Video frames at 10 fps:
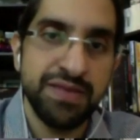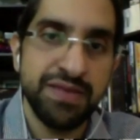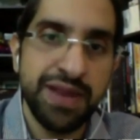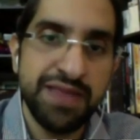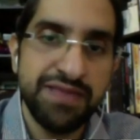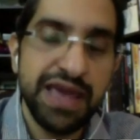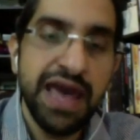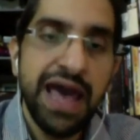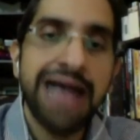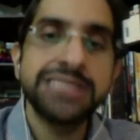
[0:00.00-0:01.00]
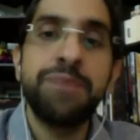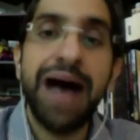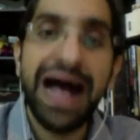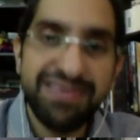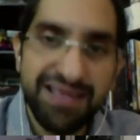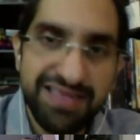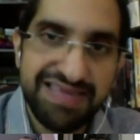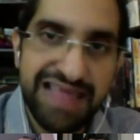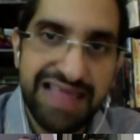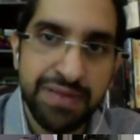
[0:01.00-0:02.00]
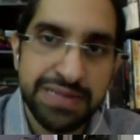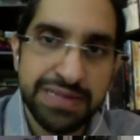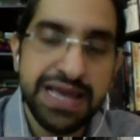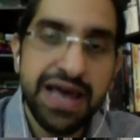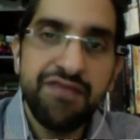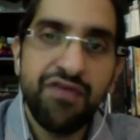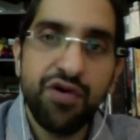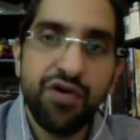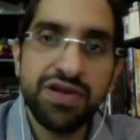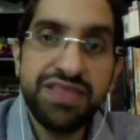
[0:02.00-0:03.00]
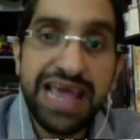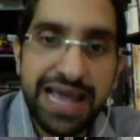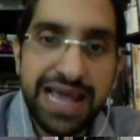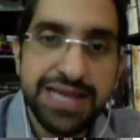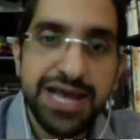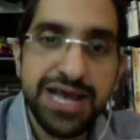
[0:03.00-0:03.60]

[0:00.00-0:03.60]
The military has battled Islamists for decades.